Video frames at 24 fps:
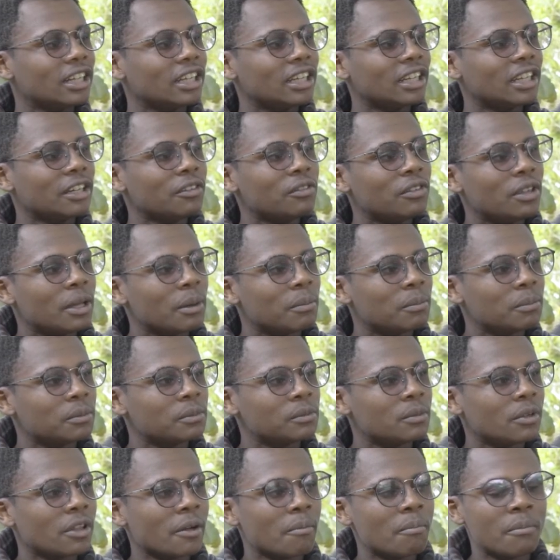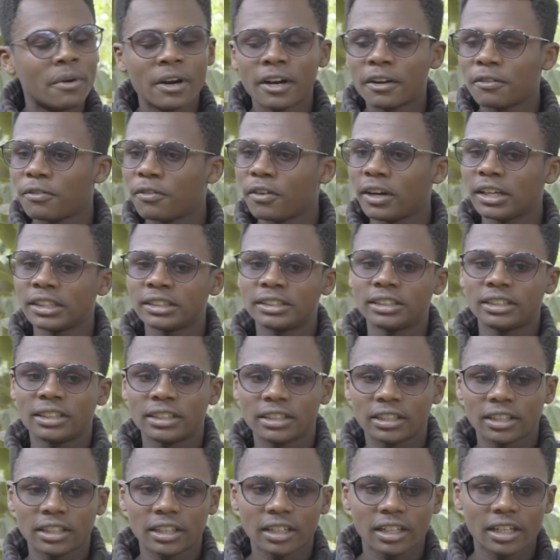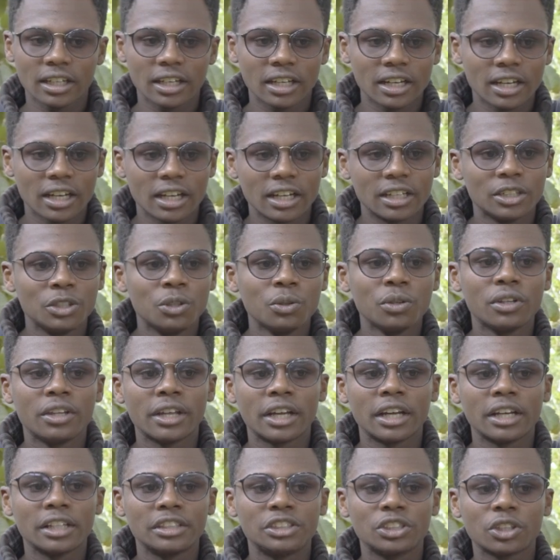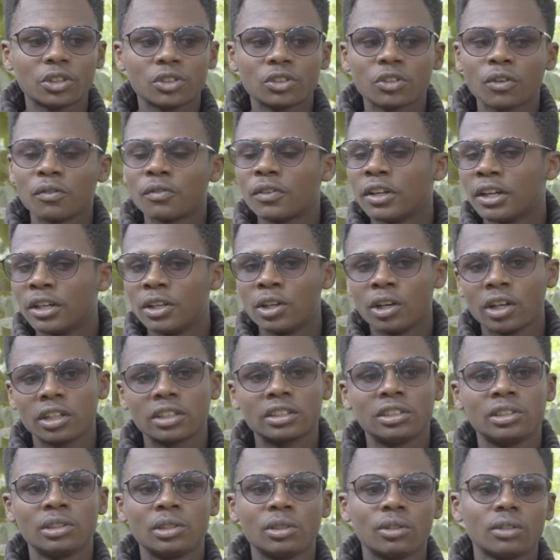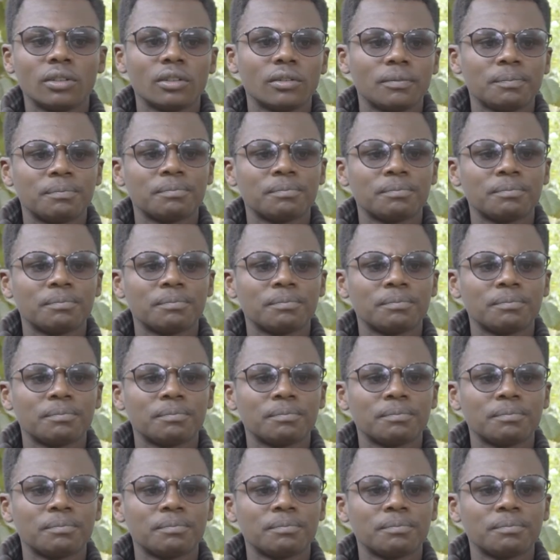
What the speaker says: give them the breakfast, do the chores of the dogs, you know.